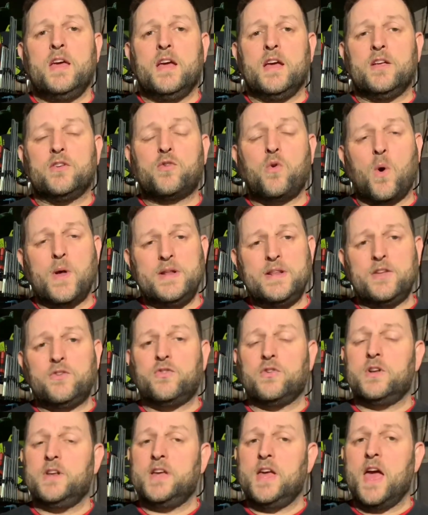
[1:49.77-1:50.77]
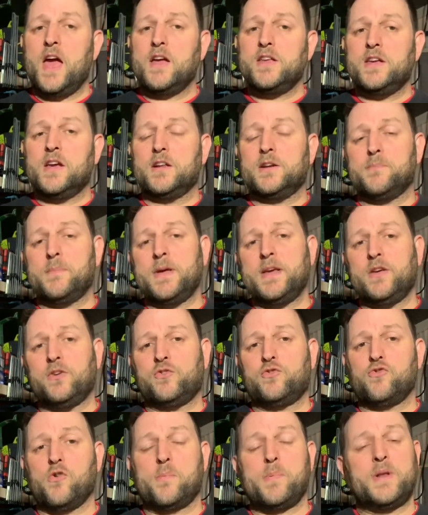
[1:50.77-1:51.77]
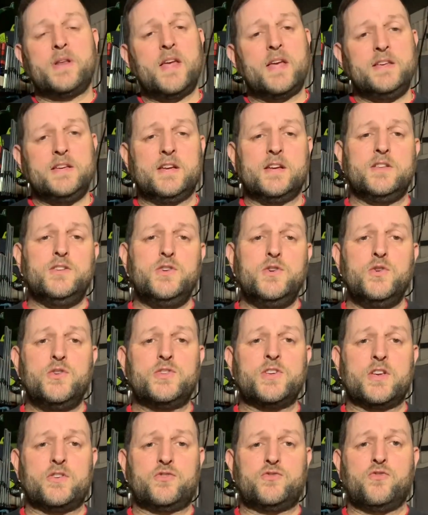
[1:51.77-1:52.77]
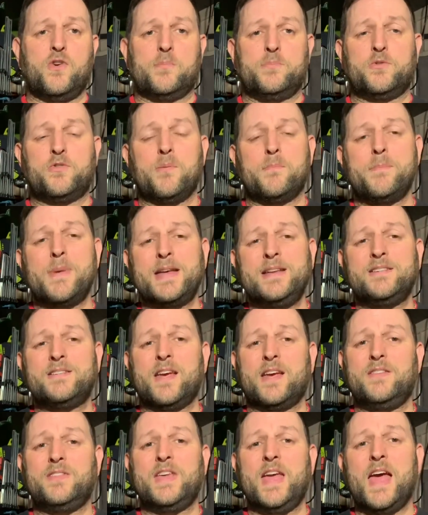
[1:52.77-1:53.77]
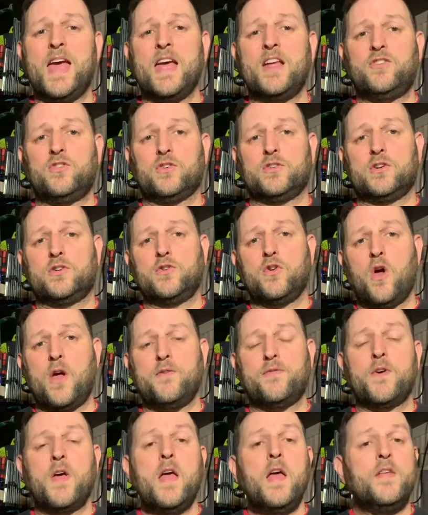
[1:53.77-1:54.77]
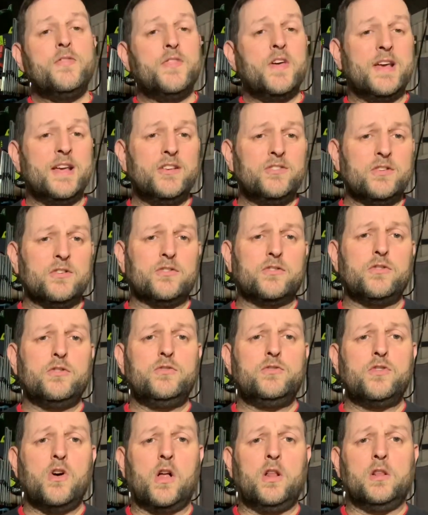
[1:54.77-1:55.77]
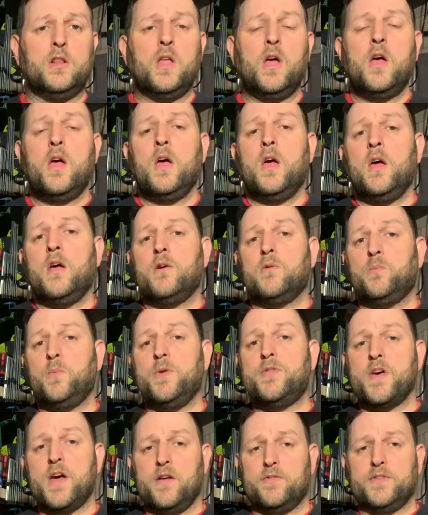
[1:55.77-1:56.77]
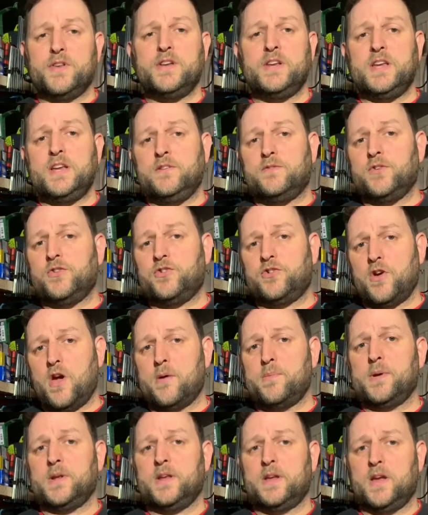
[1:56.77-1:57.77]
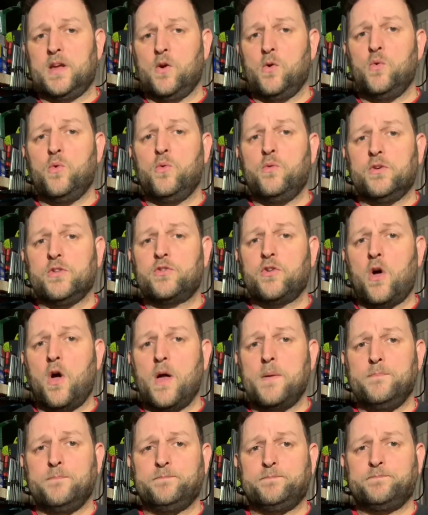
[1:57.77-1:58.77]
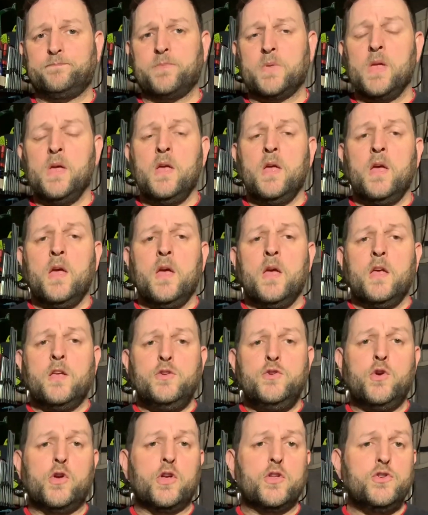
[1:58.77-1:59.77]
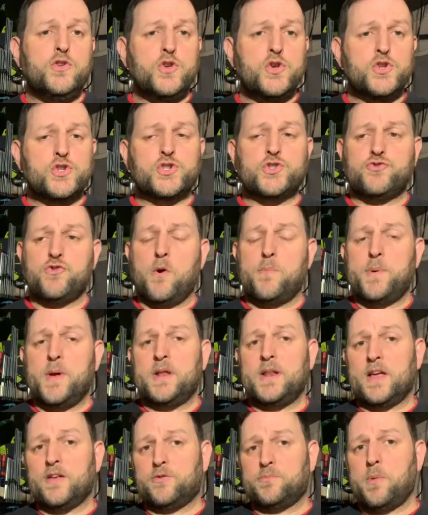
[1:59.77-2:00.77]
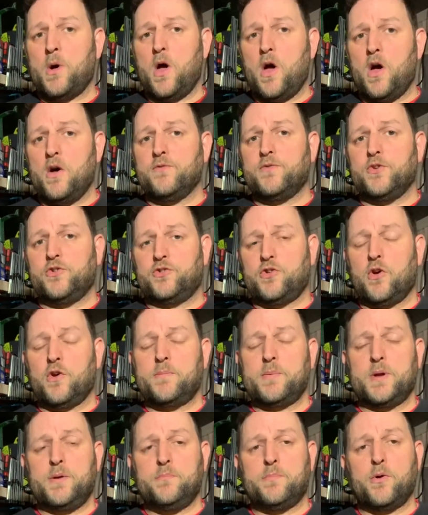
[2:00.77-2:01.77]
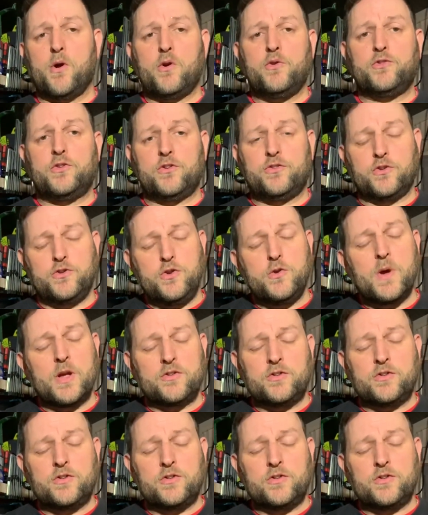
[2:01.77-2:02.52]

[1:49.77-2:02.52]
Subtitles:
It's quite literally how you're going to make a strop and how you can use that strop to maintain the edge on a knife that isn't too dull without the need for sharpening it all the time. You can use stropping as part of the sharpening process, and you